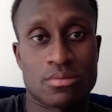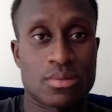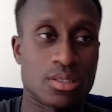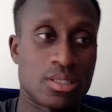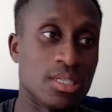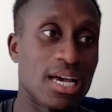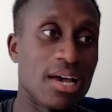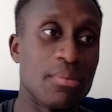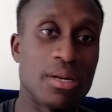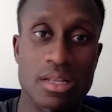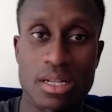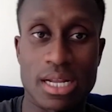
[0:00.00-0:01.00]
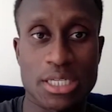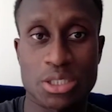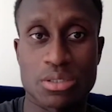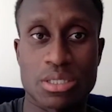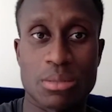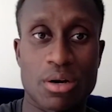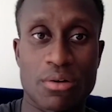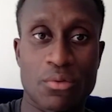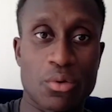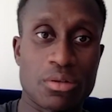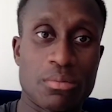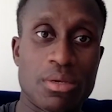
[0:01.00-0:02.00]
since I've been in the national team, our
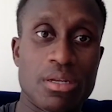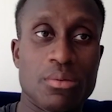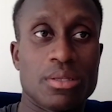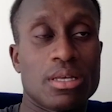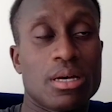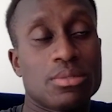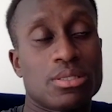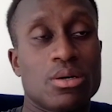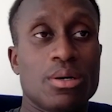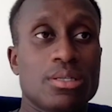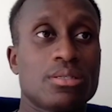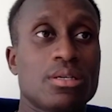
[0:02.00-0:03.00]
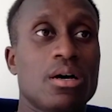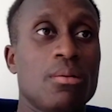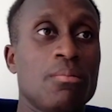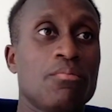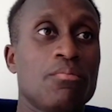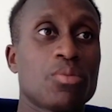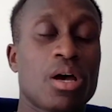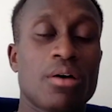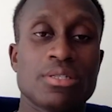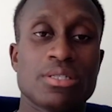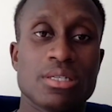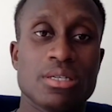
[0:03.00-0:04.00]
fourth meeting with them. So it's
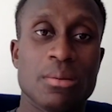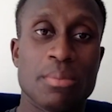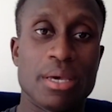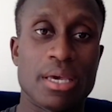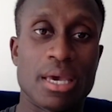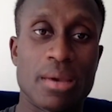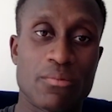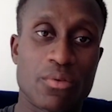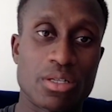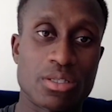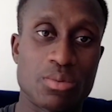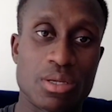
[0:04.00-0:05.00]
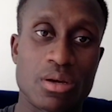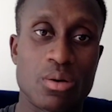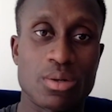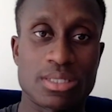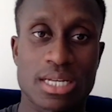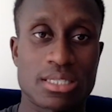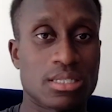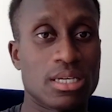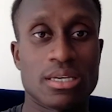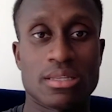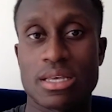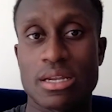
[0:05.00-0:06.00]
obviously a big game for us. We know what's at
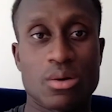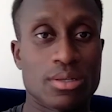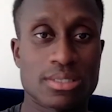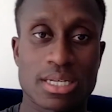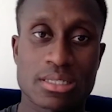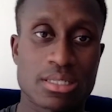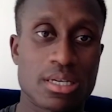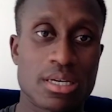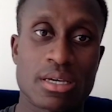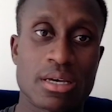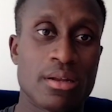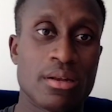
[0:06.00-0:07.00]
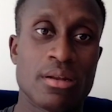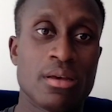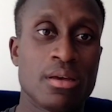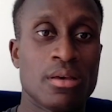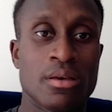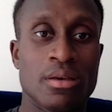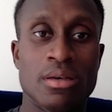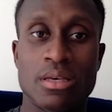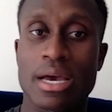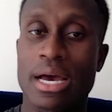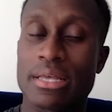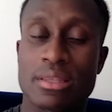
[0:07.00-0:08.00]
stake. They know what's at stake. And
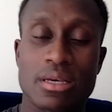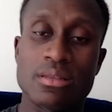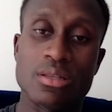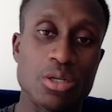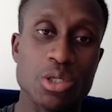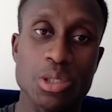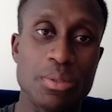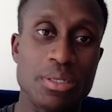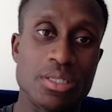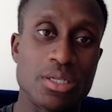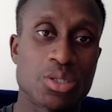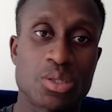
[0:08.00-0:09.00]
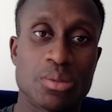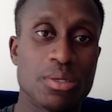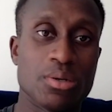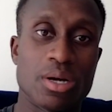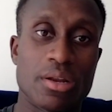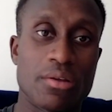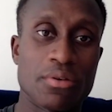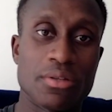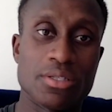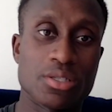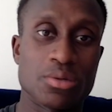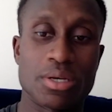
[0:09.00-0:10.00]
yeah, I think the group is extremely ready for
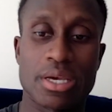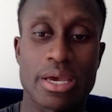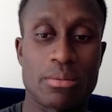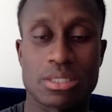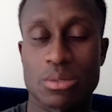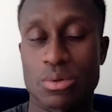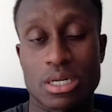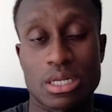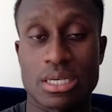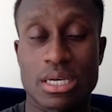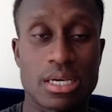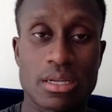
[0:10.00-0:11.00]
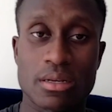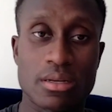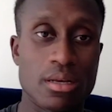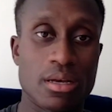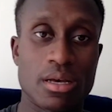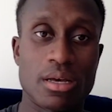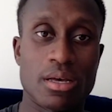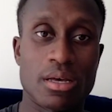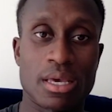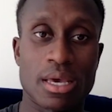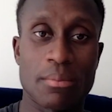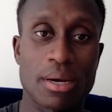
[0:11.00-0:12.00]
these three games, and we're going to take it
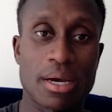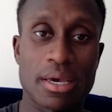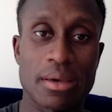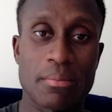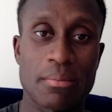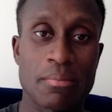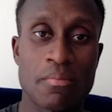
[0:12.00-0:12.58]
game by game.